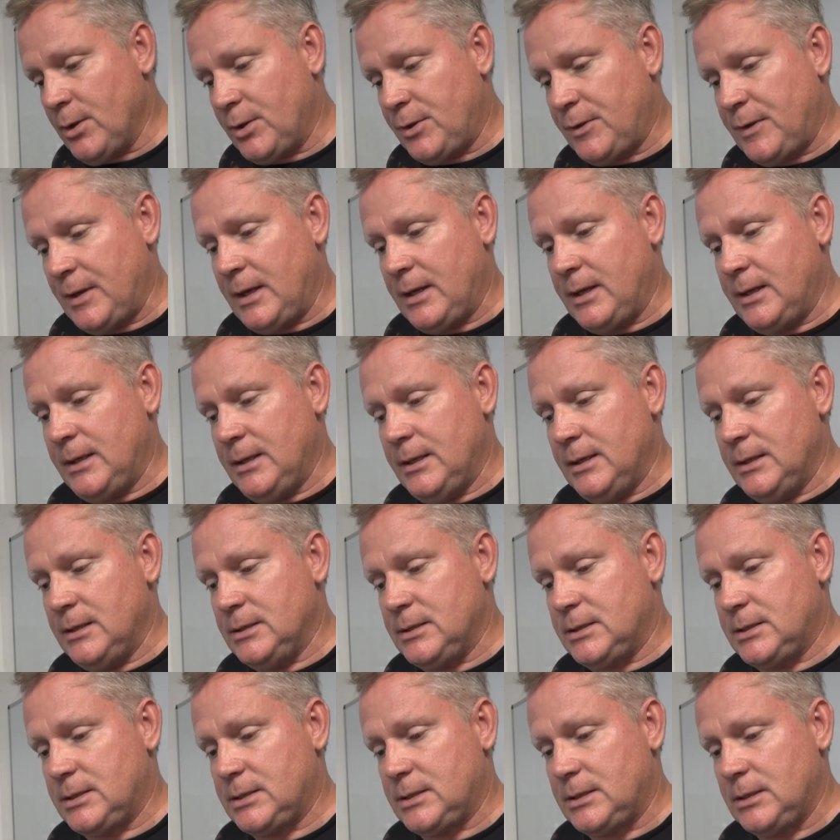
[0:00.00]
thing
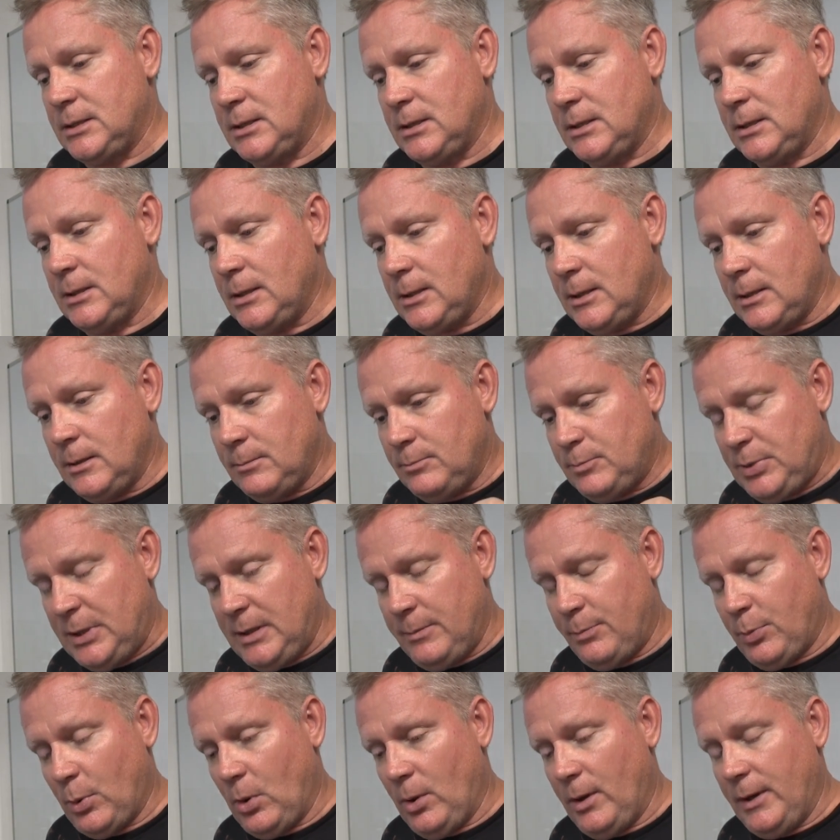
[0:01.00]
is
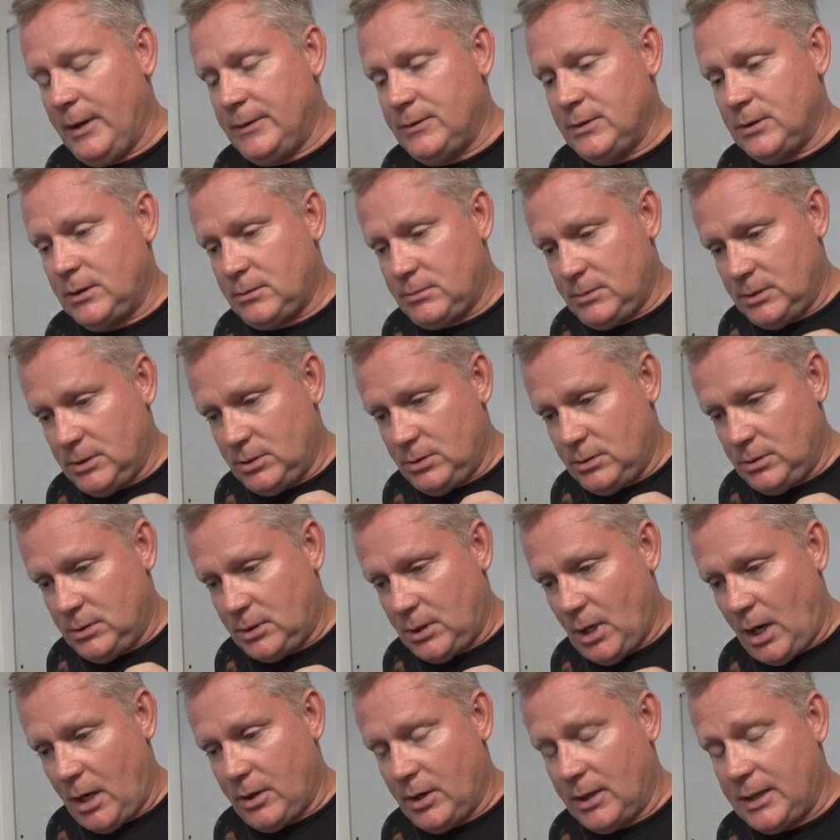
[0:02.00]
people in the
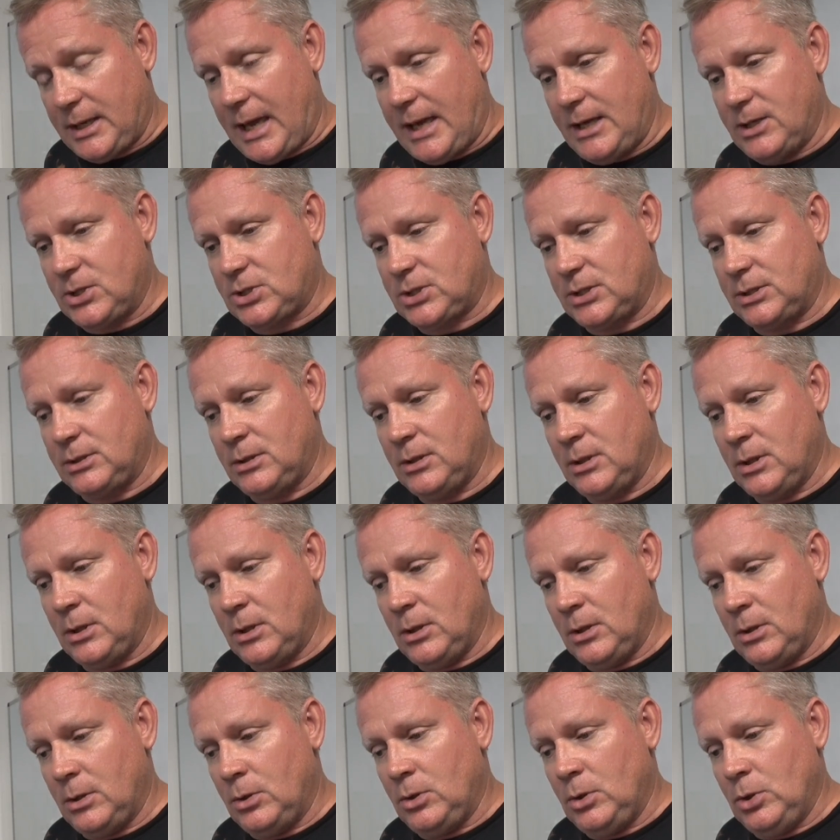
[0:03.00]
congregation
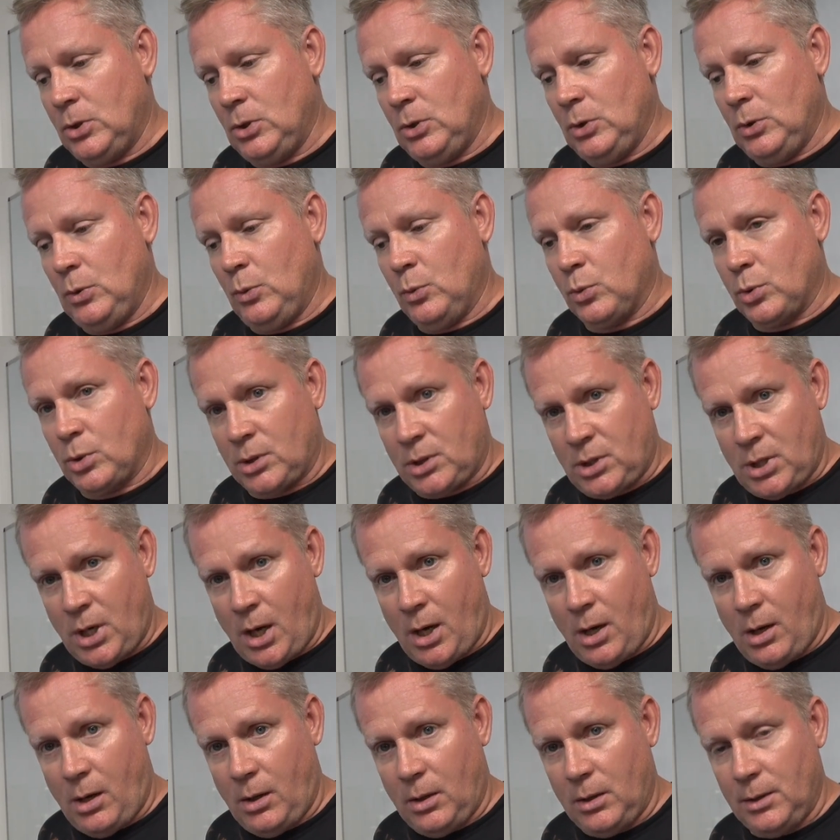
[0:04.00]
who were
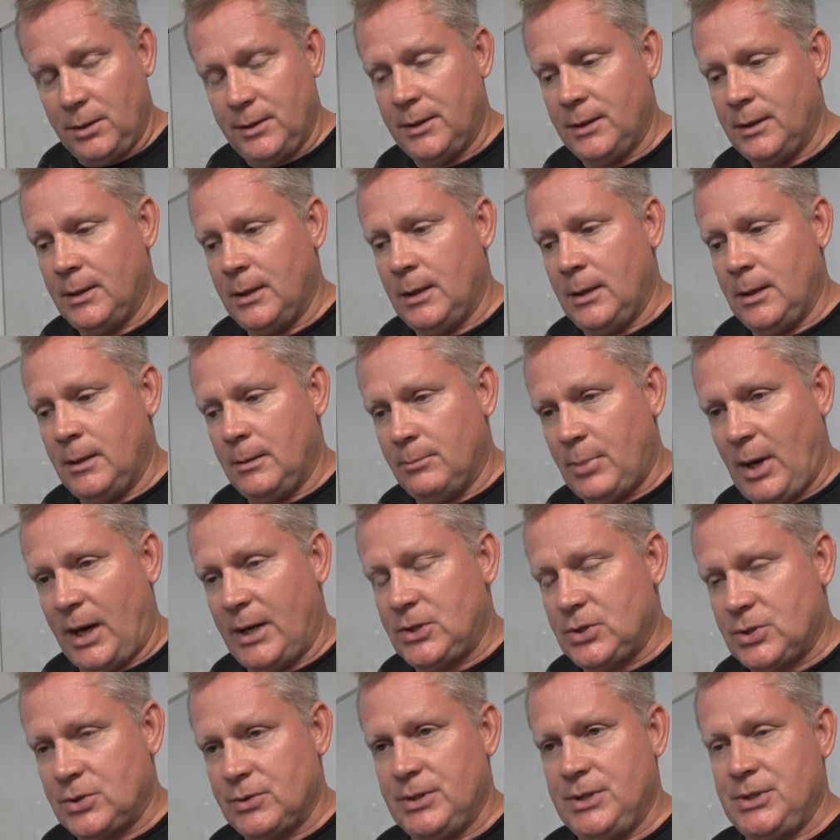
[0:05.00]
called by
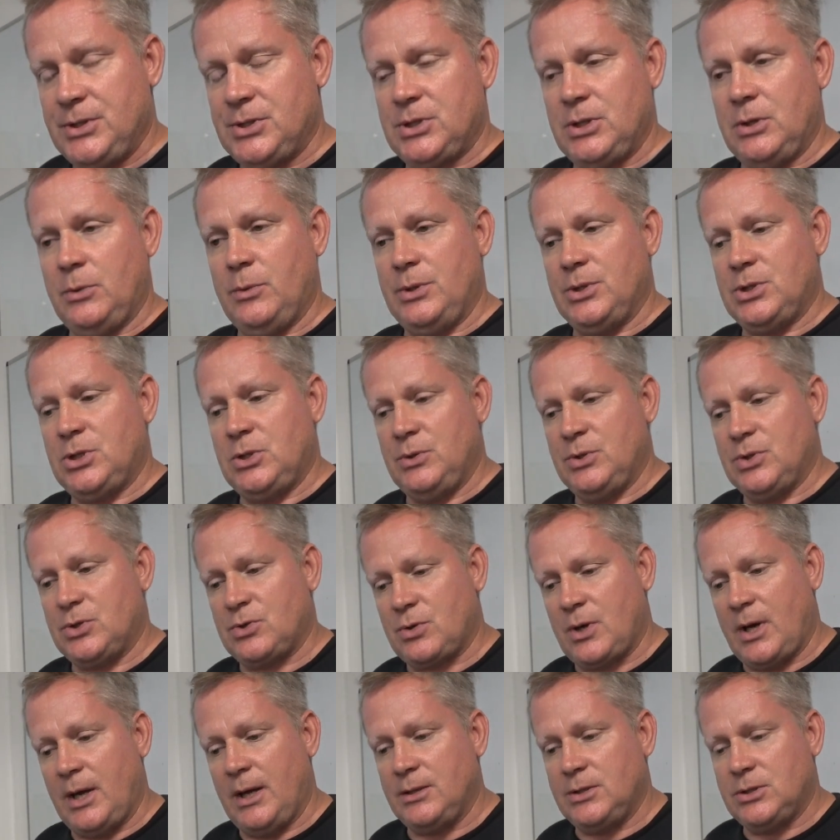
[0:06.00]
Teresa when she was
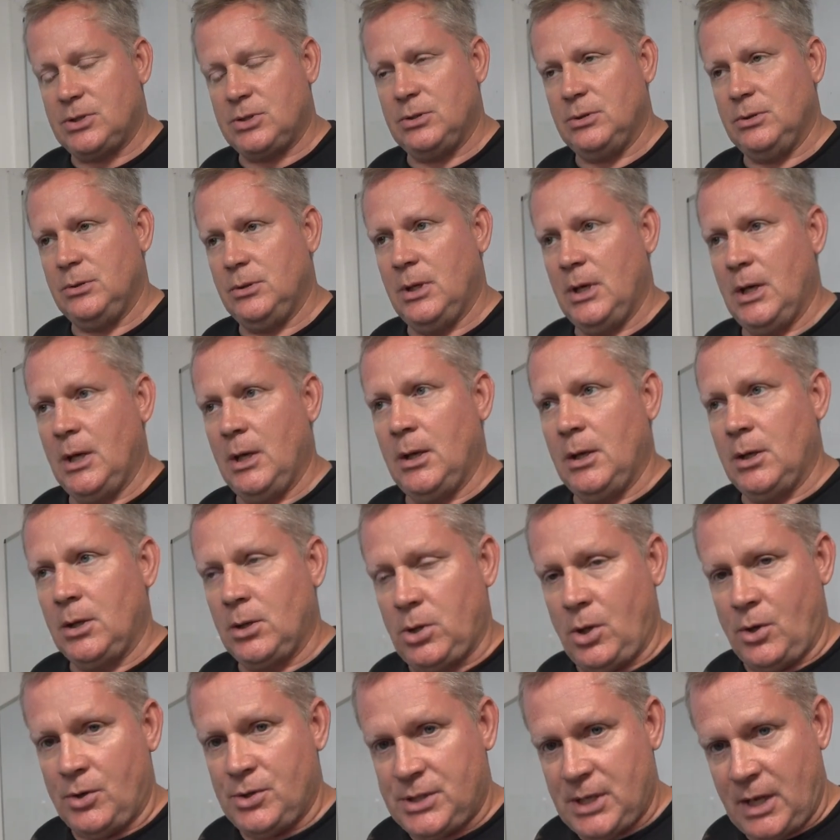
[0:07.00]
trying to
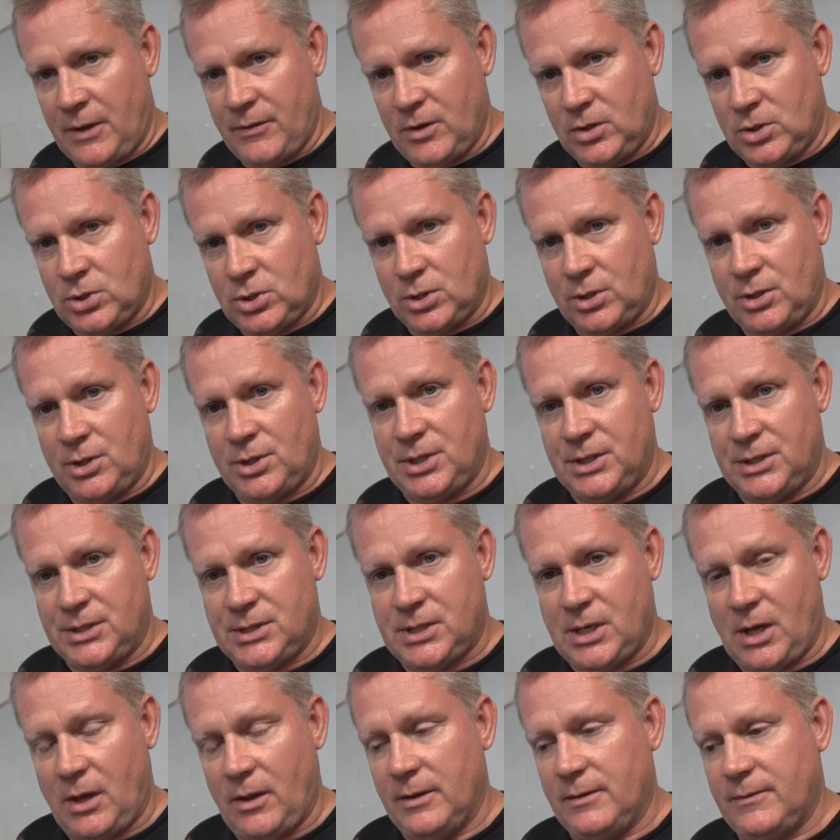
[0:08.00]
close down the church and
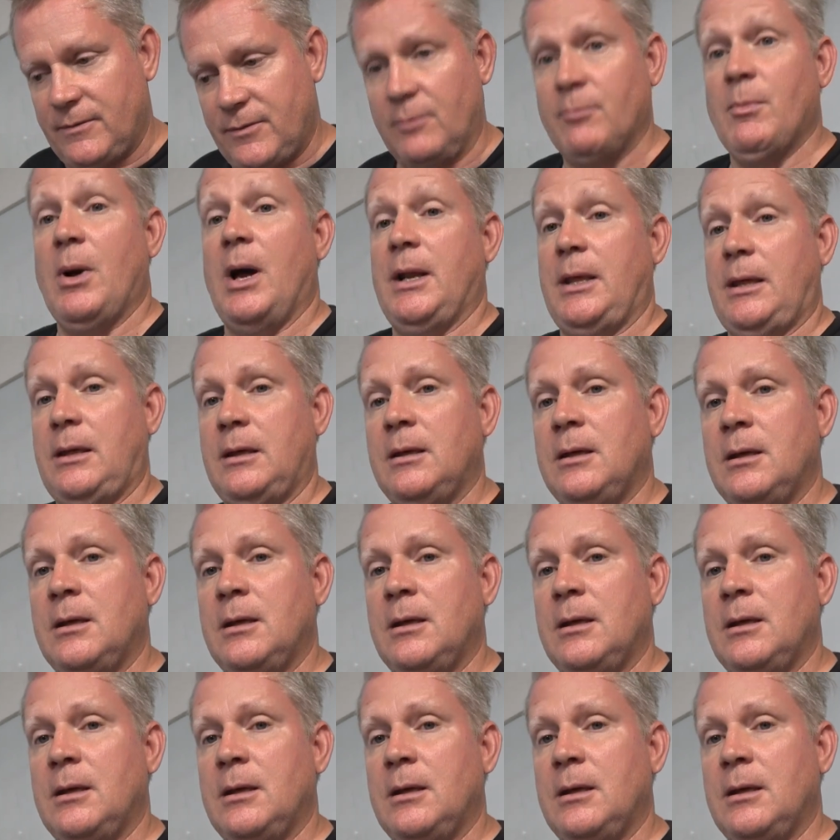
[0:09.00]
sell it for money.